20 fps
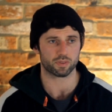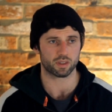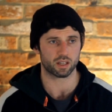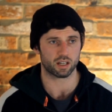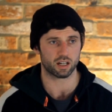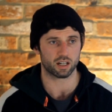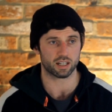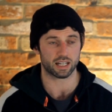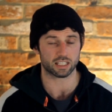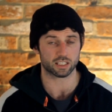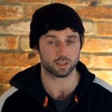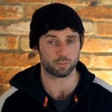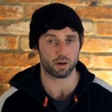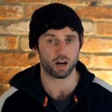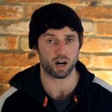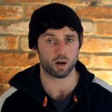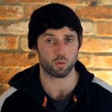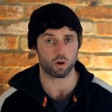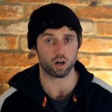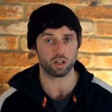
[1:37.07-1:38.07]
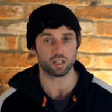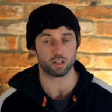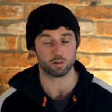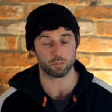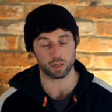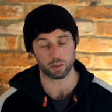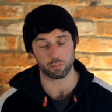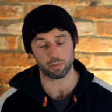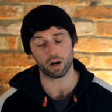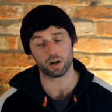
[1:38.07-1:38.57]
That was a part 1. There will
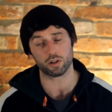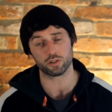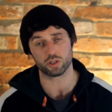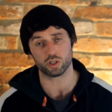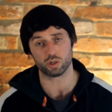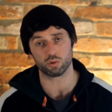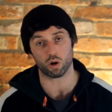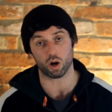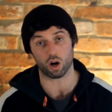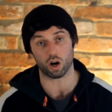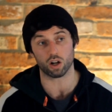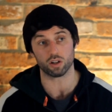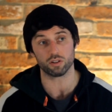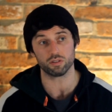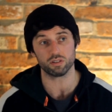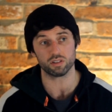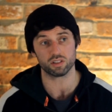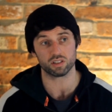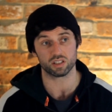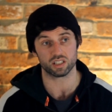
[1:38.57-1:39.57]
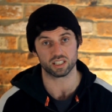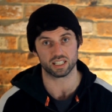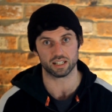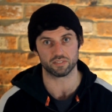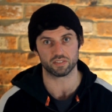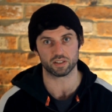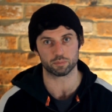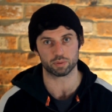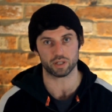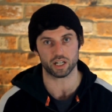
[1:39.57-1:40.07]
be a part 2 on
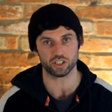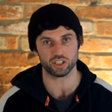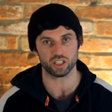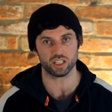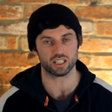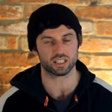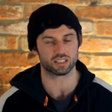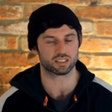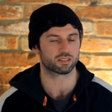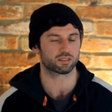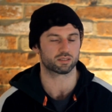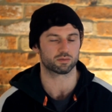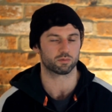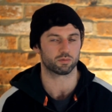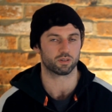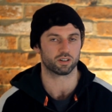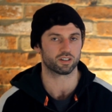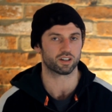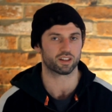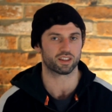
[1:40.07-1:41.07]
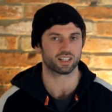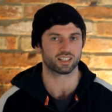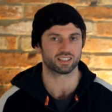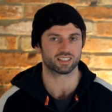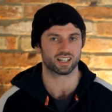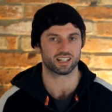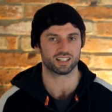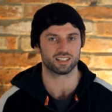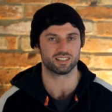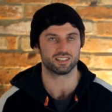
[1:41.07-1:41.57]
giving pressure. It's one of the things
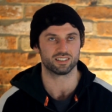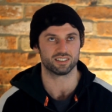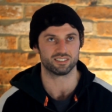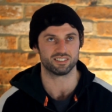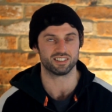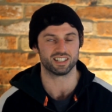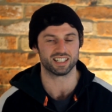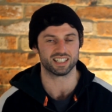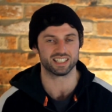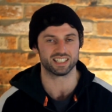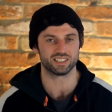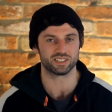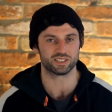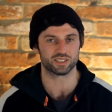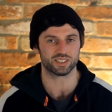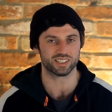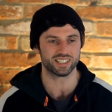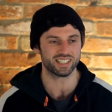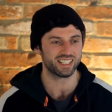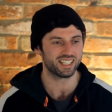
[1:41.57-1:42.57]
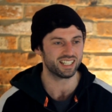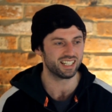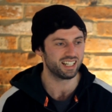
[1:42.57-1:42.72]
I really enjoy.